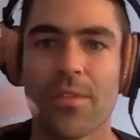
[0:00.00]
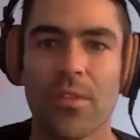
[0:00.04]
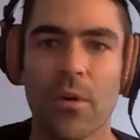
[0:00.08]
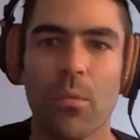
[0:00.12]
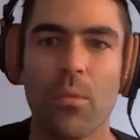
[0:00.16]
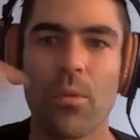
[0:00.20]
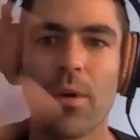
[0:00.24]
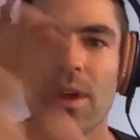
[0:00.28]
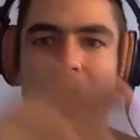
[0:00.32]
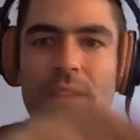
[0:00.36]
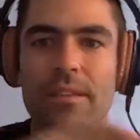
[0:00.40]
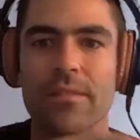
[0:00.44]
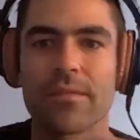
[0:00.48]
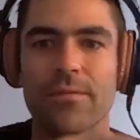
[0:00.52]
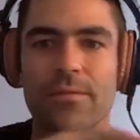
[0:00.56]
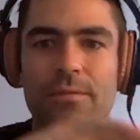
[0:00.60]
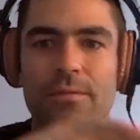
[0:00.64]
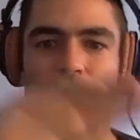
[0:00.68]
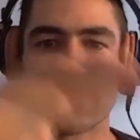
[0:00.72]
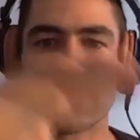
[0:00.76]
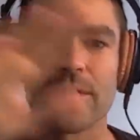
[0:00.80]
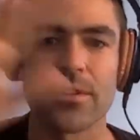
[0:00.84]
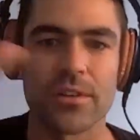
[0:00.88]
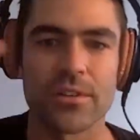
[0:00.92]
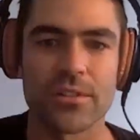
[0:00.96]
the weight
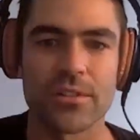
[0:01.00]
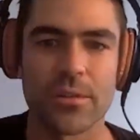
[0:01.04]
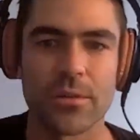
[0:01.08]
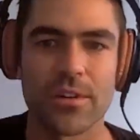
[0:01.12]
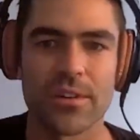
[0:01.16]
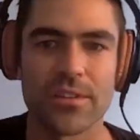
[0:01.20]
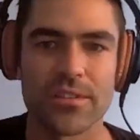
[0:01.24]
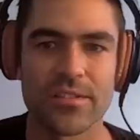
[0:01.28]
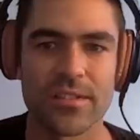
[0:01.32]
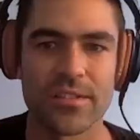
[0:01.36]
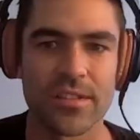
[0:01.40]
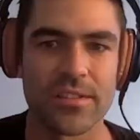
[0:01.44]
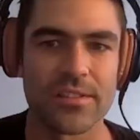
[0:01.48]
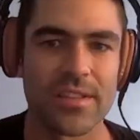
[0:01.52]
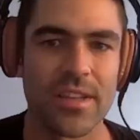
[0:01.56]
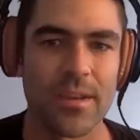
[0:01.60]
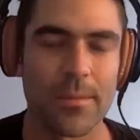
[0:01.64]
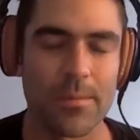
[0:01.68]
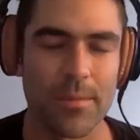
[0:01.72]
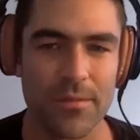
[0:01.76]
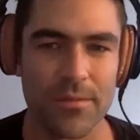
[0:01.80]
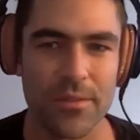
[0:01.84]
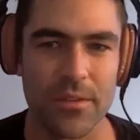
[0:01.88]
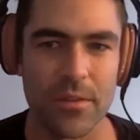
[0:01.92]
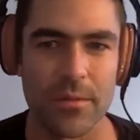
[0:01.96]
further towards the
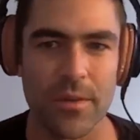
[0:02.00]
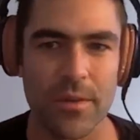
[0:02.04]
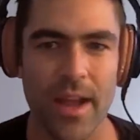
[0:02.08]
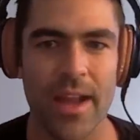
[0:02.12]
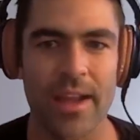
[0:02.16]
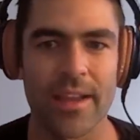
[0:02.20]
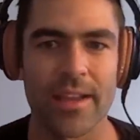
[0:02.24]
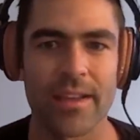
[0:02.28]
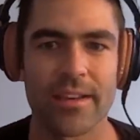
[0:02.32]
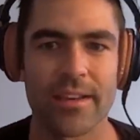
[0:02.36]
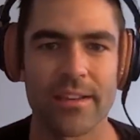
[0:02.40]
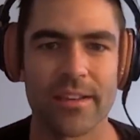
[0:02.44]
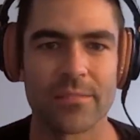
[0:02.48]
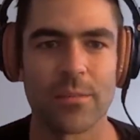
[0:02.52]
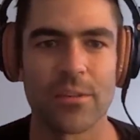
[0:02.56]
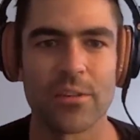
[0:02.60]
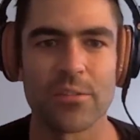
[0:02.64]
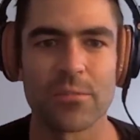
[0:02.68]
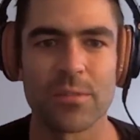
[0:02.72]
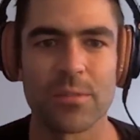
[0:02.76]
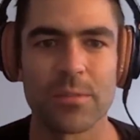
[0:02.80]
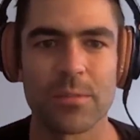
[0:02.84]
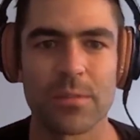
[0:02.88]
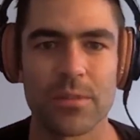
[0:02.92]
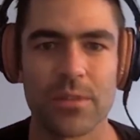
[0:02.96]
tip of the racket, as
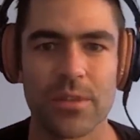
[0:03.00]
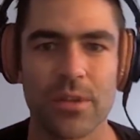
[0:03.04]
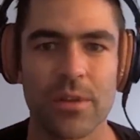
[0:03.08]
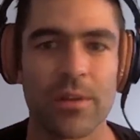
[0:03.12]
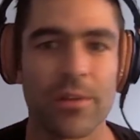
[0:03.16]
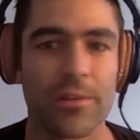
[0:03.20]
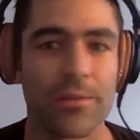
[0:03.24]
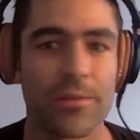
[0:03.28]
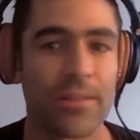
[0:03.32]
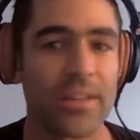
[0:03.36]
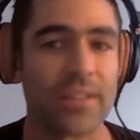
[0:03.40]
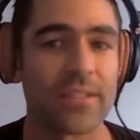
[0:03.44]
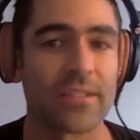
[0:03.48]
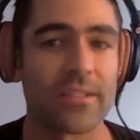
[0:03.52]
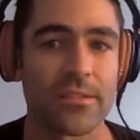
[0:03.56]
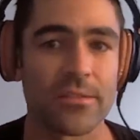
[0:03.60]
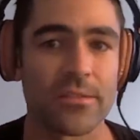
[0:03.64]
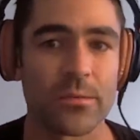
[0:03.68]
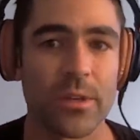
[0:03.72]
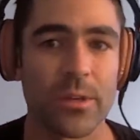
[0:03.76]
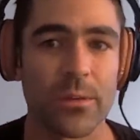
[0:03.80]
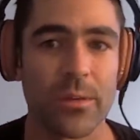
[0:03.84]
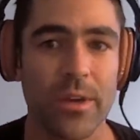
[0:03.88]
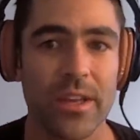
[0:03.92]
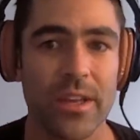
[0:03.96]
most people know, affects the
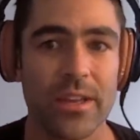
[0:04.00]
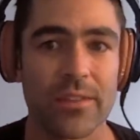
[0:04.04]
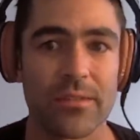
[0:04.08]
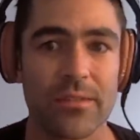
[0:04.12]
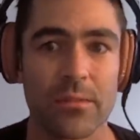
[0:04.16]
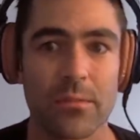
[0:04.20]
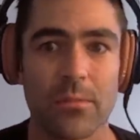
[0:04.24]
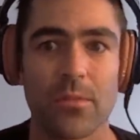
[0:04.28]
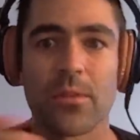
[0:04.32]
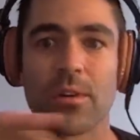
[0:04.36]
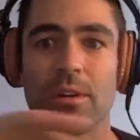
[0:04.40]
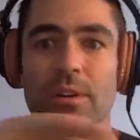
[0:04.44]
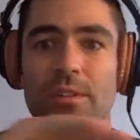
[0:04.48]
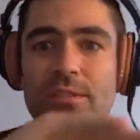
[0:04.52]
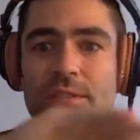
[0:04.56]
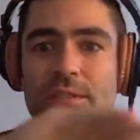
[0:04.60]
swing weight even more.